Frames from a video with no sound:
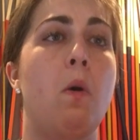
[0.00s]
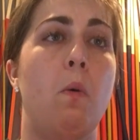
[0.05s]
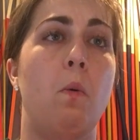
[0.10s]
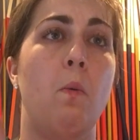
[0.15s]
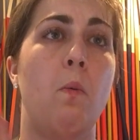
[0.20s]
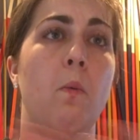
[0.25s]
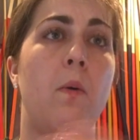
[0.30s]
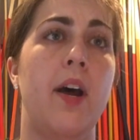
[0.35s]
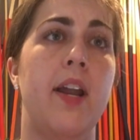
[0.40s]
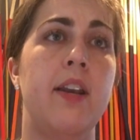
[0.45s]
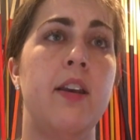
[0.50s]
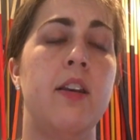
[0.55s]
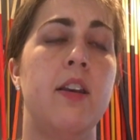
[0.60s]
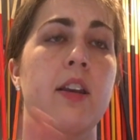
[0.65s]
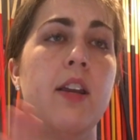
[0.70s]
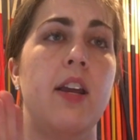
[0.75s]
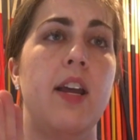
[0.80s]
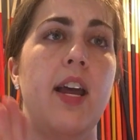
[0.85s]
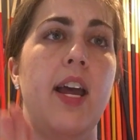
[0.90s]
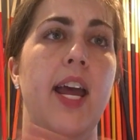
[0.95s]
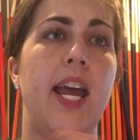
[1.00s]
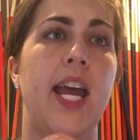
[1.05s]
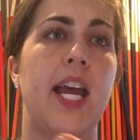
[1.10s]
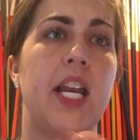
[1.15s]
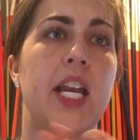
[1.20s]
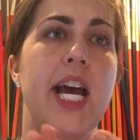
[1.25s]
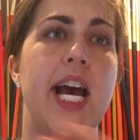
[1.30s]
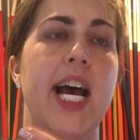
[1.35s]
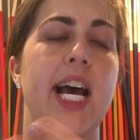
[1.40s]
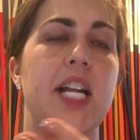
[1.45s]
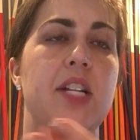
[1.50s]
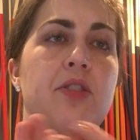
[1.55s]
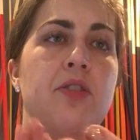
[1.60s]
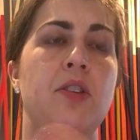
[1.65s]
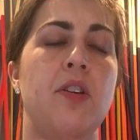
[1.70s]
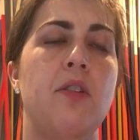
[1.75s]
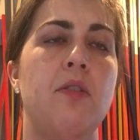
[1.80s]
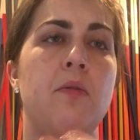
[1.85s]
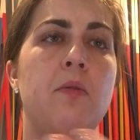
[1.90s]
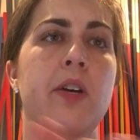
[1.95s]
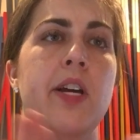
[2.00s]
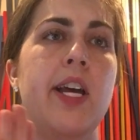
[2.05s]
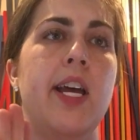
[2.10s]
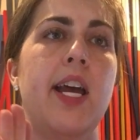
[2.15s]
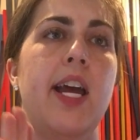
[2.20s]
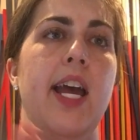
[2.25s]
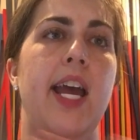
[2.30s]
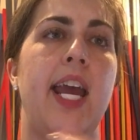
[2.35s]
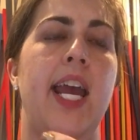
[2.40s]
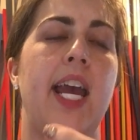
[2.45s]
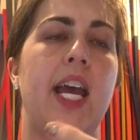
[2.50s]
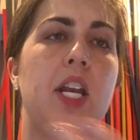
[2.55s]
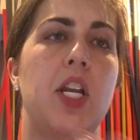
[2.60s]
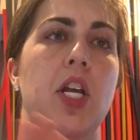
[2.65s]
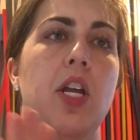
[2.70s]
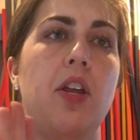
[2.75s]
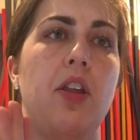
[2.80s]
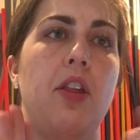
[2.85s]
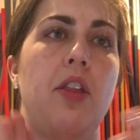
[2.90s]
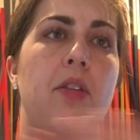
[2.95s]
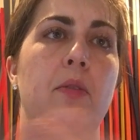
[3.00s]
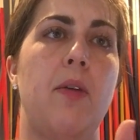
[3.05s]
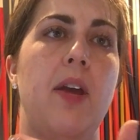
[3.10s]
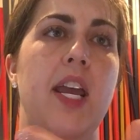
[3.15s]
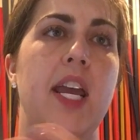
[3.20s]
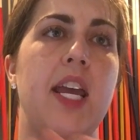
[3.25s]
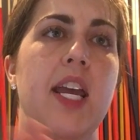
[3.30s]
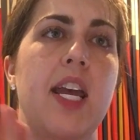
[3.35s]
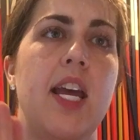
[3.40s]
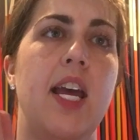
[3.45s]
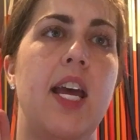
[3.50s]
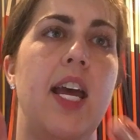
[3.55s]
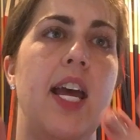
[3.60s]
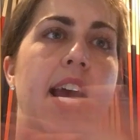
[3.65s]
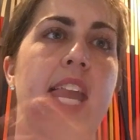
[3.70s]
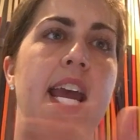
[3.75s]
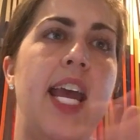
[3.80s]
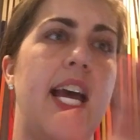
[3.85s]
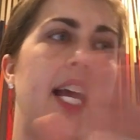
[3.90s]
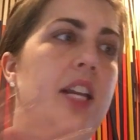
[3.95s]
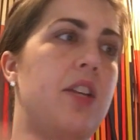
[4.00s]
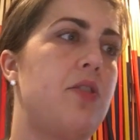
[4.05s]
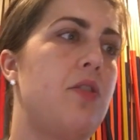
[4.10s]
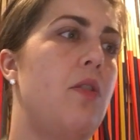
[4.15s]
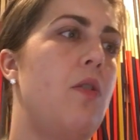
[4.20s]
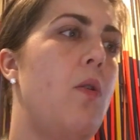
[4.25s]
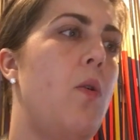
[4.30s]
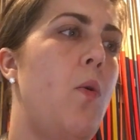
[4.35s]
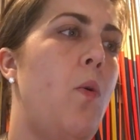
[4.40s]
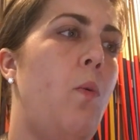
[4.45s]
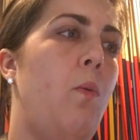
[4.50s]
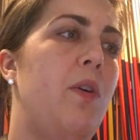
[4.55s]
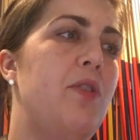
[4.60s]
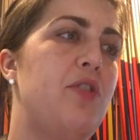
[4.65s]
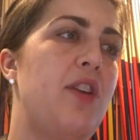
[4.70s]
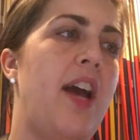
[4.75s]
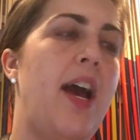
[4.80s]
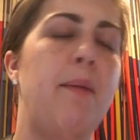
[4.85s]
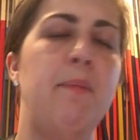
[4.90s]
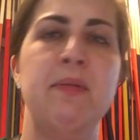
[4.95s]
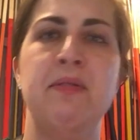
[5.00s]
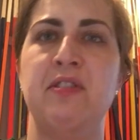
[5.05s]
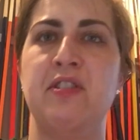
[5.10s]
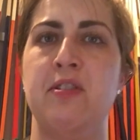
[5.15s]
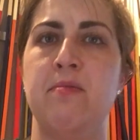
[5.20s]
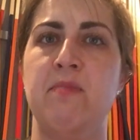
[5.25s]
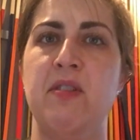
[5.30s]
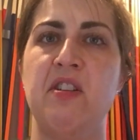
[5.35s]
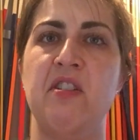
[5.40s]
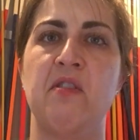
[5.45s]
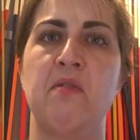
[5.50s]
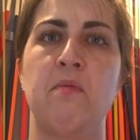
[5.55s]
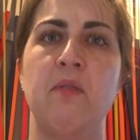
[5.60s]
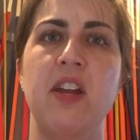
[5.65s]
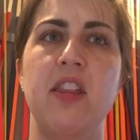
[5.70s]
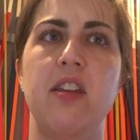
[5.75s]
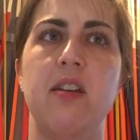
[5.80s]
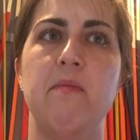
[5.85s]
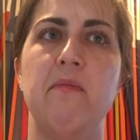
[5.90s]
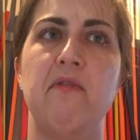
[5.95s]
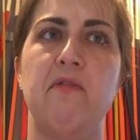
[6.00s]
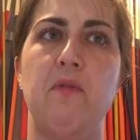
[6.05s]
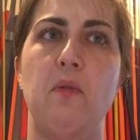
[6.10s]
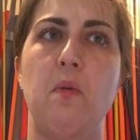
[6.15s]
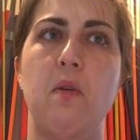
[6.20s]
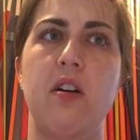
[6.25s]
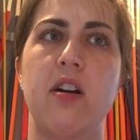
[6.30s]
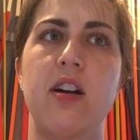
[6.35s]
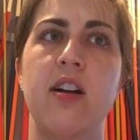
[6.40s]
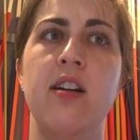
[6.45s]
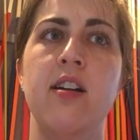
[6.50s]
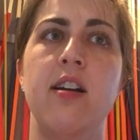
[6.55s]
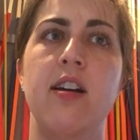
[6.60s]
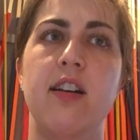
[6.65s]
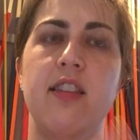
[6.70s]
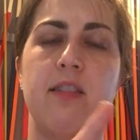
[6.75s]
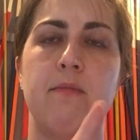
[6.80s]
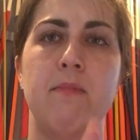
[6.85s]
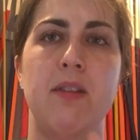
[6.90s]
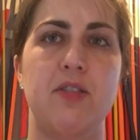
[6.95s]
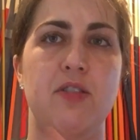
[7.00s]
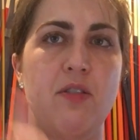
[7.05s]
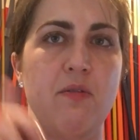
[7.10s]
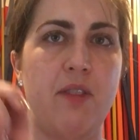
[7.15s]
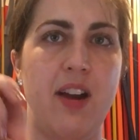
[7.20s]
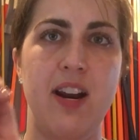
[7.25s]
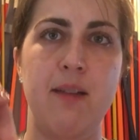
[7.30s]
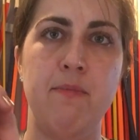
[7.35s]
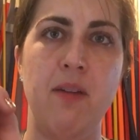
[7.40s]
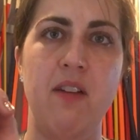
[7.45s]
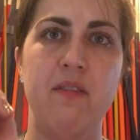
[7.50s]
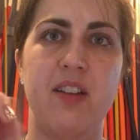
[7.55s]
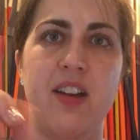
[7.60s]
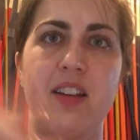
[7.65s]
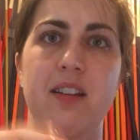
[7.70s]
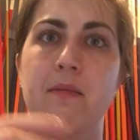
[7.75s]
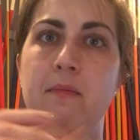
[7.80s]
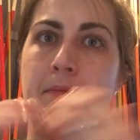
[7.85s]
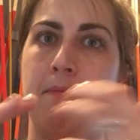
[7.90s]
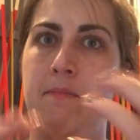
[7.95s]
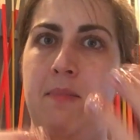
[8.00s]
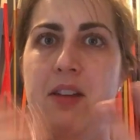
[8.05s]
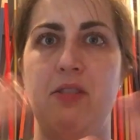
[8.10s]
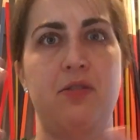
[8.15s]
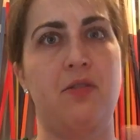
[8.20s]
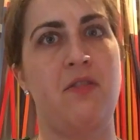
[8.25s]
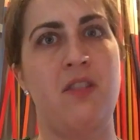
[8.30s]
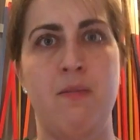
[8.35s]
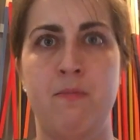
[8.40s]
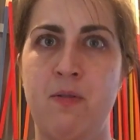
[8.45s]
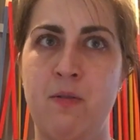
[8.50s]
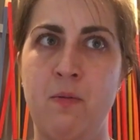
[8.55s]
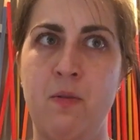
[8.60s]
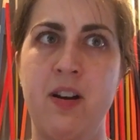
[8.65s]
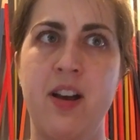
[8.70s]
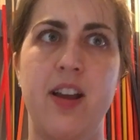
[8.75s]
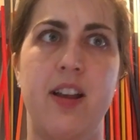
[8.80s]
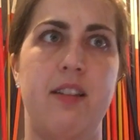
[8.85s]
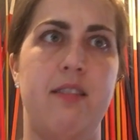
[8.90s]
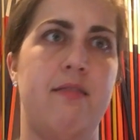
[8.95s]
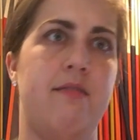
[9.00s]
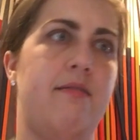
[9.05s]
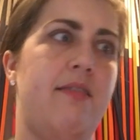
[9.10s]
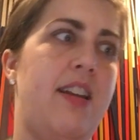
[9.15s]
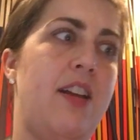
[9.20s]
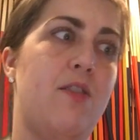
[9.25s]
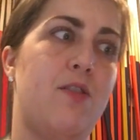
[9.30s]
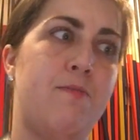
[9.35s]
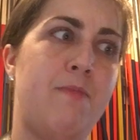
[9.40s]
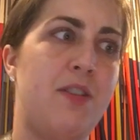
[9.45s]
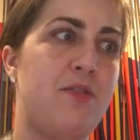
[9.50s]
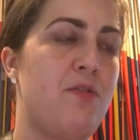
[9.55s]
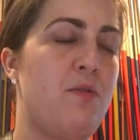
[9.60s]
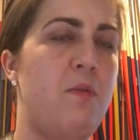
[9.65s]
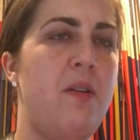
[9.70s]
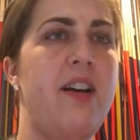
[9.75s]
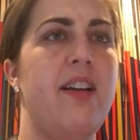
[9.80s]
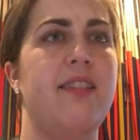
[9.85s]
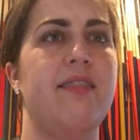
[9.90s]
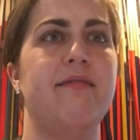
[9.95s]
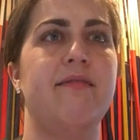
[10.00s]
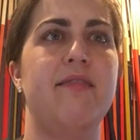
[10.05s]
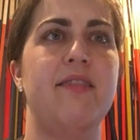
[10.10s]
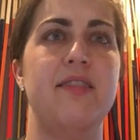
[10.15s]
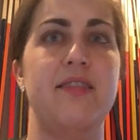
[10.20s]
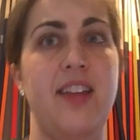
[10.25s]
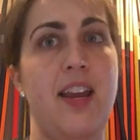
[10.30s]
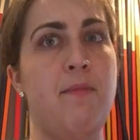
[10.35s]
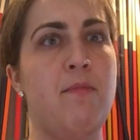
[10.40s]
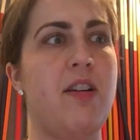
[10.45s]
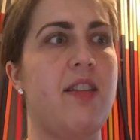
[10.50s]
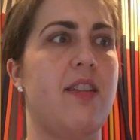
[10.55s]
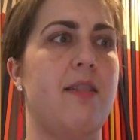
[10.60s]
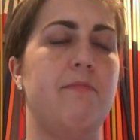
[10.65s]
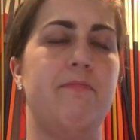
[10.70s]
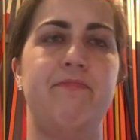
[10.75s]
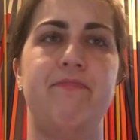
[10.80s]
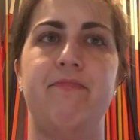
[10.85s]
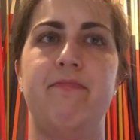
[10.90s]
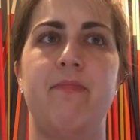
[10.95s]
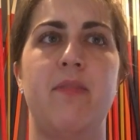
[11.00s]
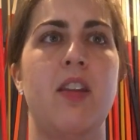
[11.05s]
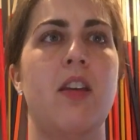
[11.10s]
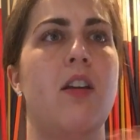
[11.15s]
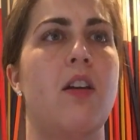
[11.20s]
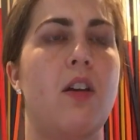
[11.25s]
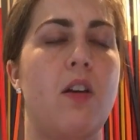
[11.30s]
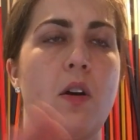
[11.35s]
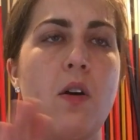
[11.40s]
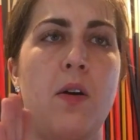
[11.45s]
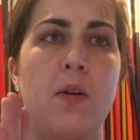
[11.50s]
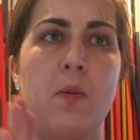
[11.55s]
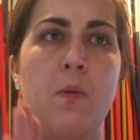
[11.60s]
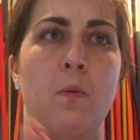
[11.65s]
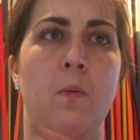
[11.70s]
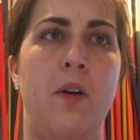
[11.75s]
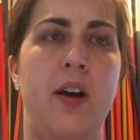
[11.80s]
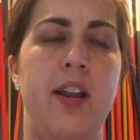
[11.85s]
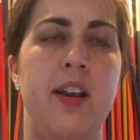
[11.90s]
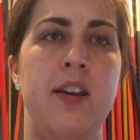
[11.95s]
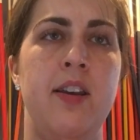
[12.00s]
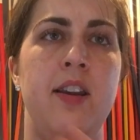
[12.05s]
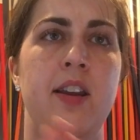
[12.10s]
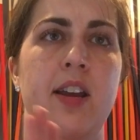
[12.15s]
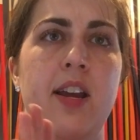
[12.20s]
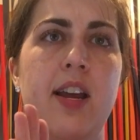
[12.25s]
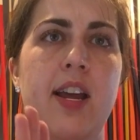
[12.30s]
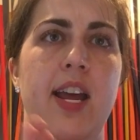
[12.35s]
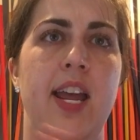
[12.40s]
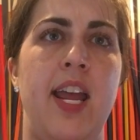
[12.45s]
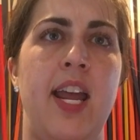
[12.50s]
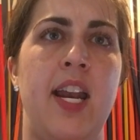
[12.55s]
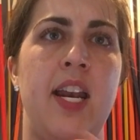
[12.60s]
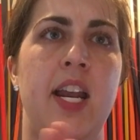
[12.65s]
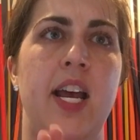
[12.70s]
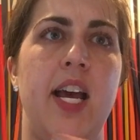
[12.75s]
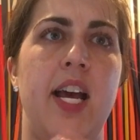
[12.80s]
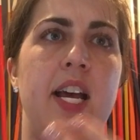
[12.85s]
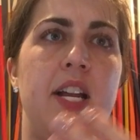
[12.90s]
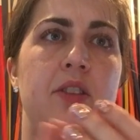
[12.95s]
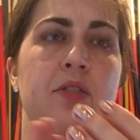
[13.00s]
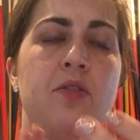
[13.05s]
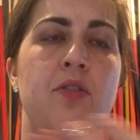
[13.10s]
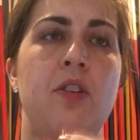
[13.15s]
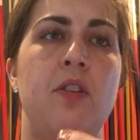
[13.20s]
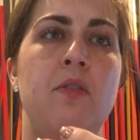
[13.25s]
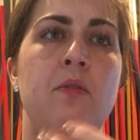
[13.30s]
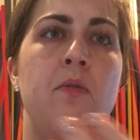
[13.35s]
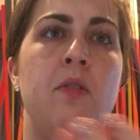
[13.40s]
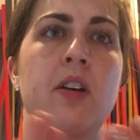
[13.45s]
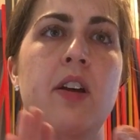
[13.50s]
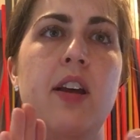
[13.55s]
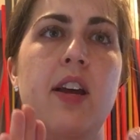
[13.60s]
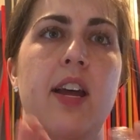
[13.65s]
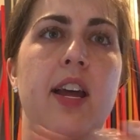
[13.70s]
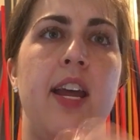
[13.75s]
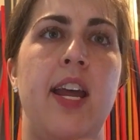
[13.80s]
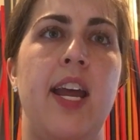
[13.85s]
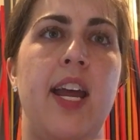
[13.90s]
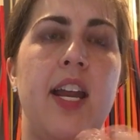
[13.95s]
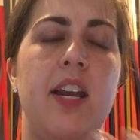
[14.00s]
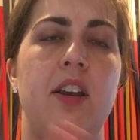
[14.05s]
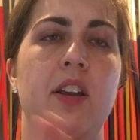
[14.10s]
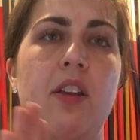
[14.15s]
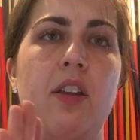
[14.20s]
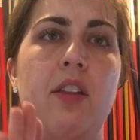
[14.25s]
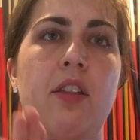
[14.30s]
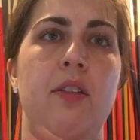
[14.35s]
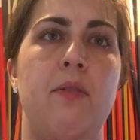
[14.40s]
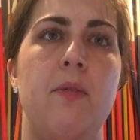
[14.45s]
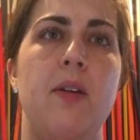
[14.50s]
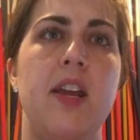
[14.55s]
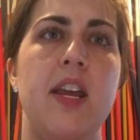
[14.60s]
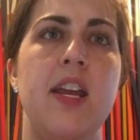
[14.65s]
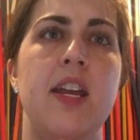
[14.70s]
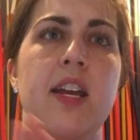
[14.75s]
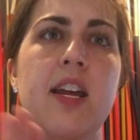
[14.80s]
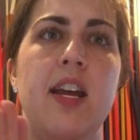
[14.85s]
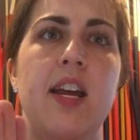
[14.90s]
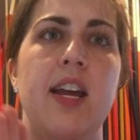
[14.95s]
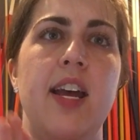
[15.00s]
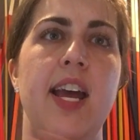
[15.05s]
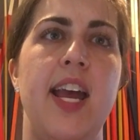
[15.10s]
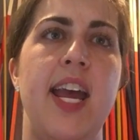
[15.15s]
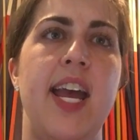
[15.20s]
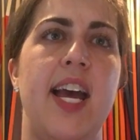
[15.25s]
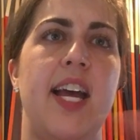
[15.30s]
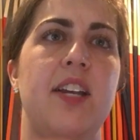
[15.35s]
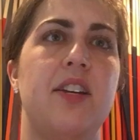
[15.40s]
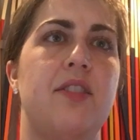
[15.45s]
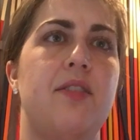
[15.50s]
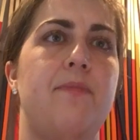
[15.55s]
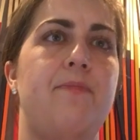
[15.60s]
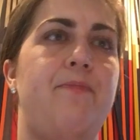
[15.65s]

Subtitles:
1 and a 2 and 3 and, which happens to be your rhythm for the measure right above it. Measure number 1. Here's measure 1. Same rhythm. 1 and a 2 and 3 and.